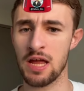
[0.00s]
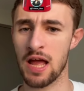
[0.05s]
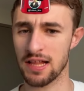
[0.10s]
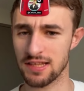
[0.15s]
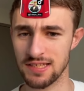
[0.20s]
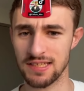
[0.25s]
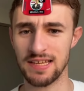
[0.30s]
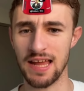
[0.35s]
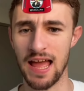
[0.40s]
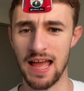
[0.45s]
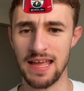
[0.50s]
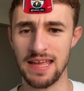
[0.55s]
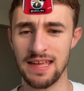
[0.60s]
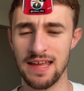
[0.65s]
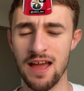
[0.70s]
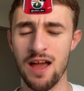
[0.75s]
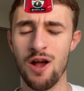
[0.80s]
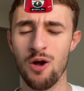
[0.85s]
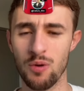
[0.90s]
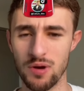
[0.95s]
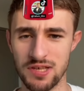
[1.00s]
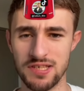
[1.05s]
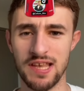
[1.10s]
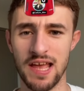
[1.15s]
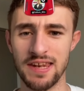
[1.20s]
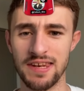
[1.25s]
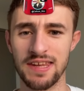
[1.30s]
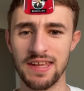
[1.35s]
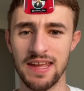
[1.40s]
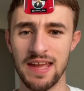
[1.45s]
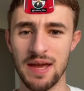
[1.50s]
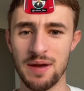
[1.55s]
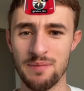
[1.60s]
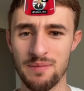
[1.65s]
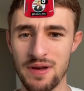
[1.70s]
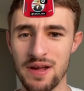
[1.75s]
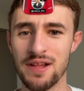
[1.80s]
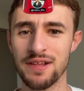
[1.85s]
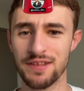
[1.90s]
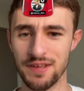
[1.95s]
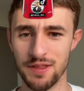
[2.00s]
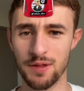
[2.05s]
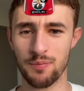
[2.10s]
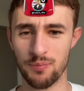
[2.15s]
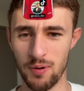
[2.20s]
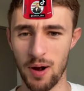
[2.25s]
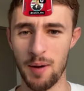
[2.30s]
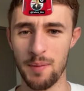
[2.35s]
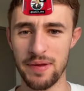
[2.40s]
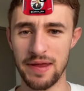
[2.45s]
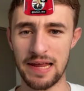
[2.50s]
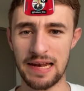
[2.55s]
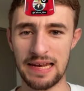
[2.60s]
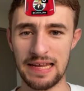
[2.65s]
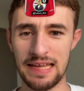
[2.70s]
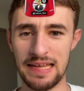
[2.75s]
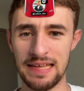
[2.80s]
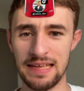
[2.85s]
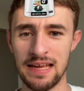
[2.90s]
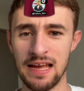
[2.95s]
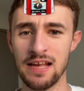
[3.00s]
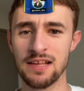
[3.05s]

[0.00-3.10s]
and today we're sending him to the Premier League.